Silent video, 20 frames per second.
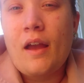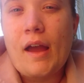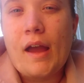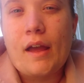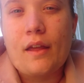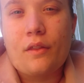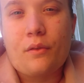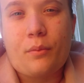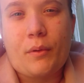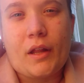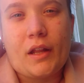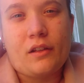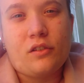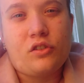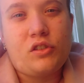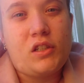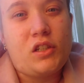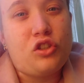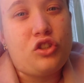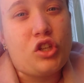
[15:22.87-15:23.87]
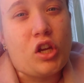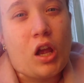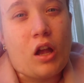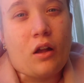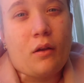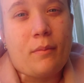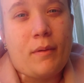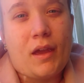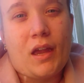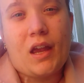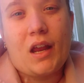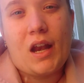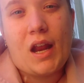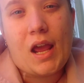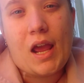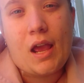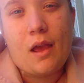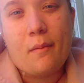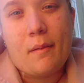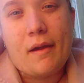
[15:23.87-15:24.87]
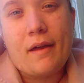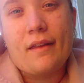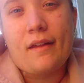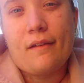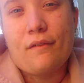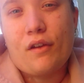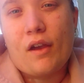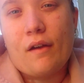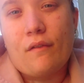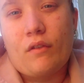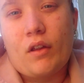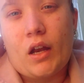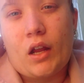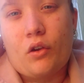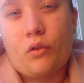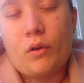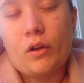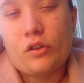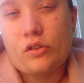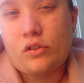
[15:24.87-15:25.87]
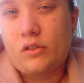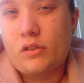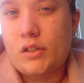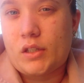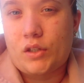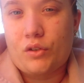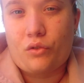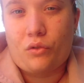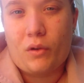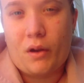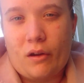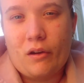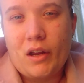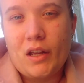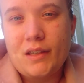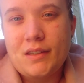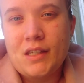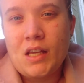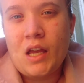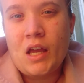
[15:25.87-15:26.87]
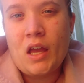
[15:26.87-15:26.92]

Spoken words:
as well as to chuck me an email if you have any questions or queries.